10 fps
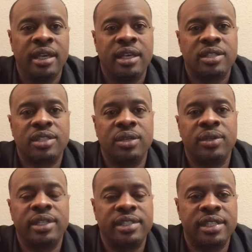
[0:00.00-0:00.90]
So
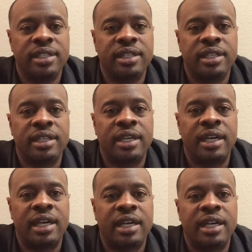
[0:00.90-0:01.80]

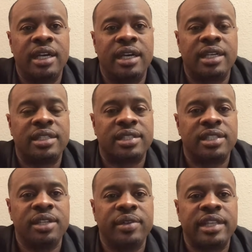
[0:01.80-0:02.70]

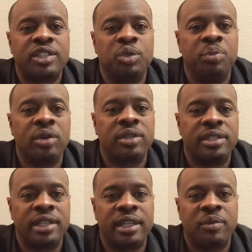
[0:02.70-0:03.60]
considering that you both are
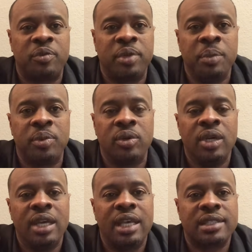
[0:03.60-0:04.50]
dealing with people,
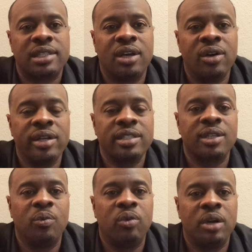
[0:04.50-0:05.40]
as long as the
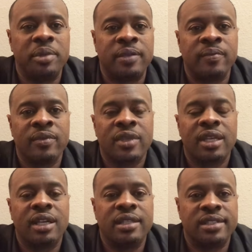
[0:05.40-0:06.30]
woman
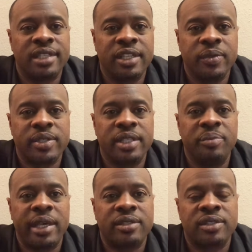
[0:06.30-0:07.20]
continuously
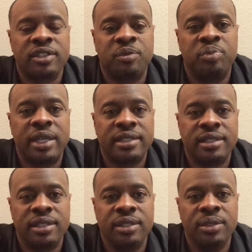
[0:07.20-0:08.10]
makes herself present
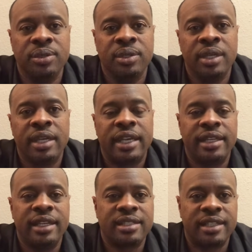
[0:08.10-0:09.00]
to you and
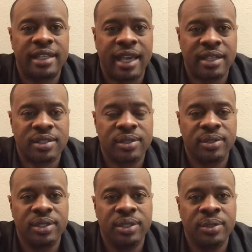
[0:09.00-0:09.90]
doesn't cancel
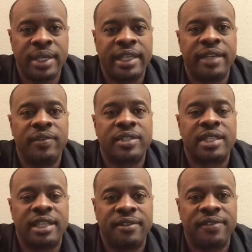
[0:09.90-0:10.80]
on you and give you a
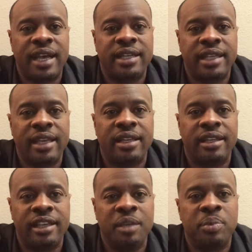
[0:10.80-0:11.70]
solidified date and
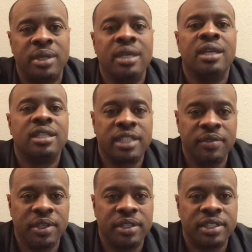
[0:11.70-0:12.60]
keep it,
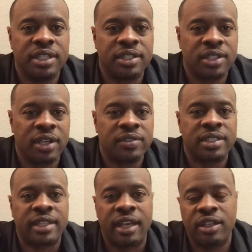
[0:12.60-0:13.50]
she deserves to
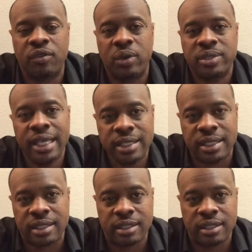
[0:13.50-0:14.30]
stay in your rotation.